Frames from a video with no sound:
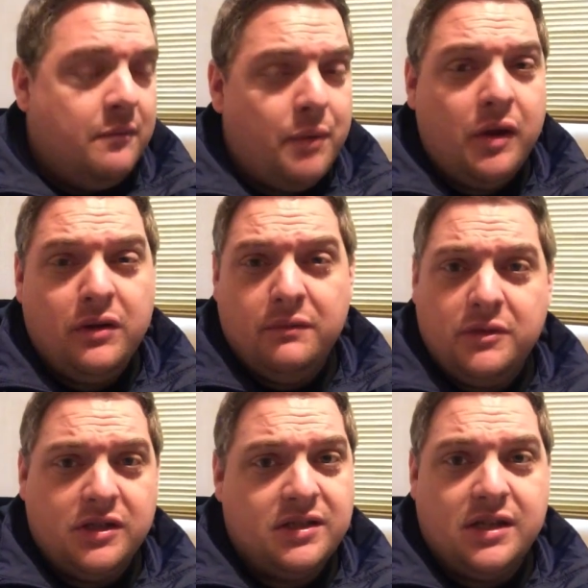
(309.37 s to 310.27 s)
Bodom
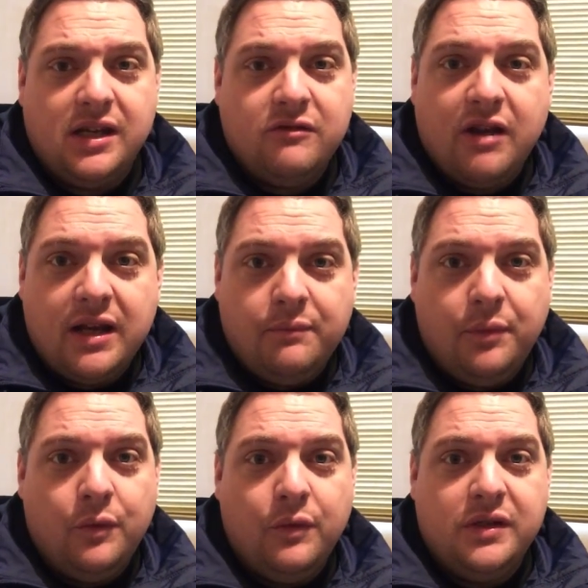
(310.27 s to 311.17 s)
just
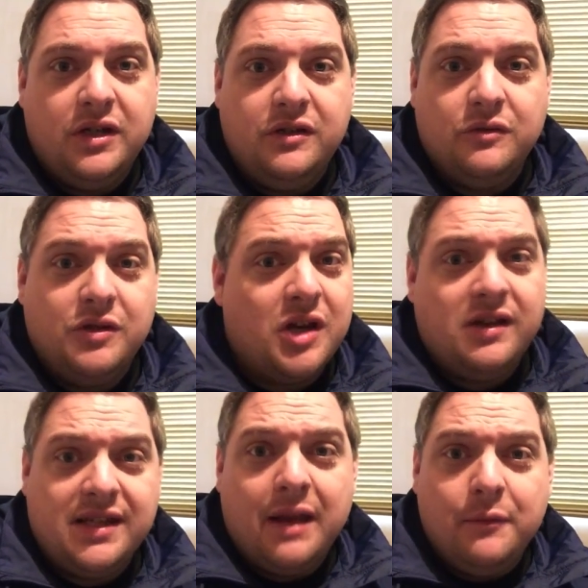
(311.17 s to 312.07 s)
incredible as usual. Sha
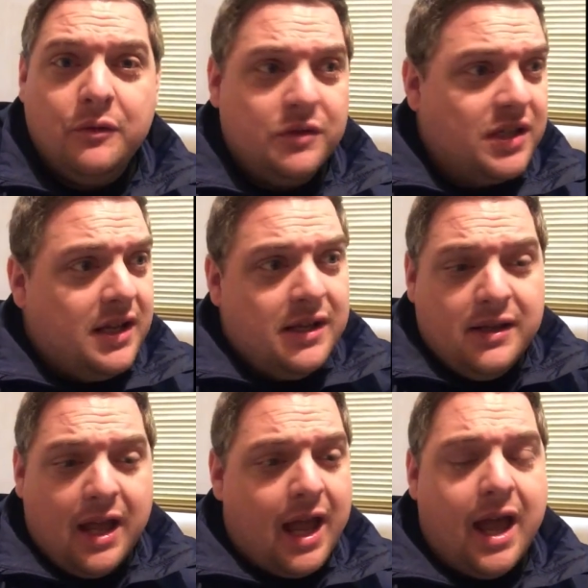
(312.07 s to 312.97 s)
Samuels
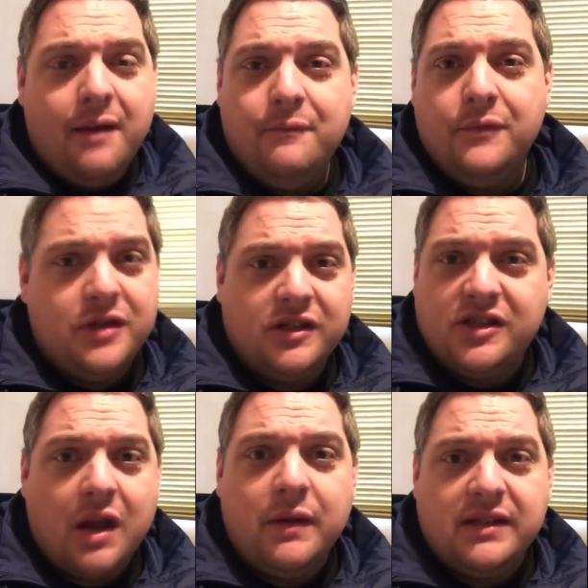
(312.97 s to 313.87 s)
um, just
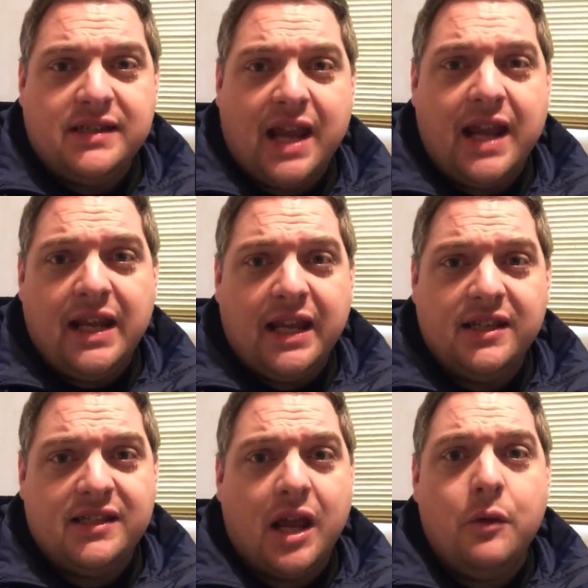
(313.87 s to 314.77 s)
so entertaining.
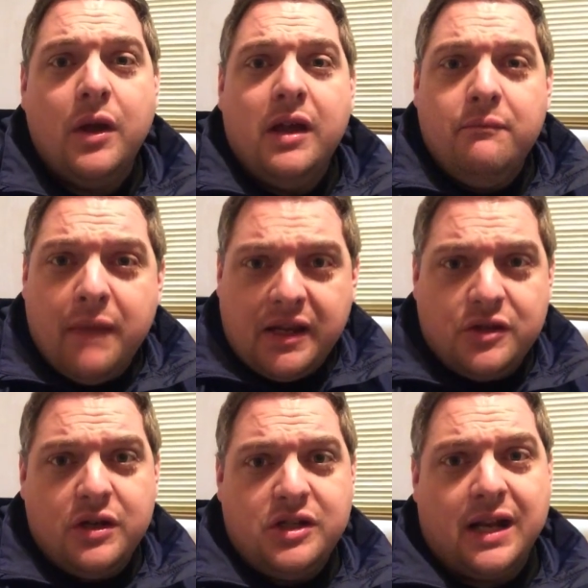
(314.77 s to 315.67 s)
So make
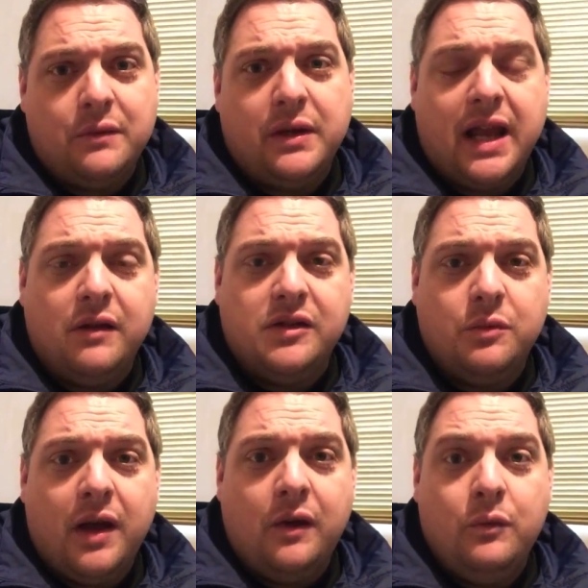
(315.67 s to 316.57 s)
sure you check that one out as
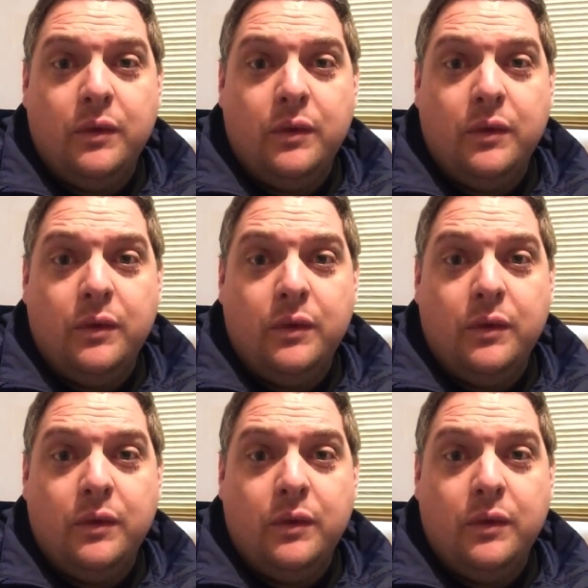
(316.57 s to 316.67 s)
well.